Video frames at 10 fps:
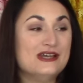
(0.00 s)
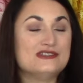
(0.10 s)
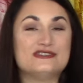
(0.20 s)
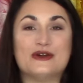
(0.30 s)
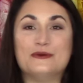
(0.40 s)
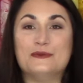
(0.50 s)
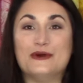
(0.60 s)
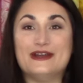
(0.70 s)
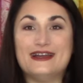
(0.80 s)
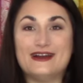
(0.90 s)
So
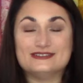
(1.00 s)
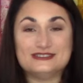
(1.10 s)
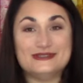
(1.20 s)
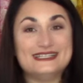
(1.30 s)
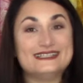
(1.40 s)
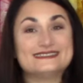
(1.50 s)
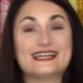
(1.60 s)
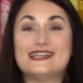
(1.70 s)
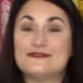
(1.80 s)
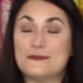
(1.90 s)
we are doing this
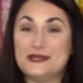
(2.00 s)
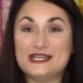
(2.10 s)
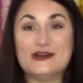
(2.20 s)
kind of a P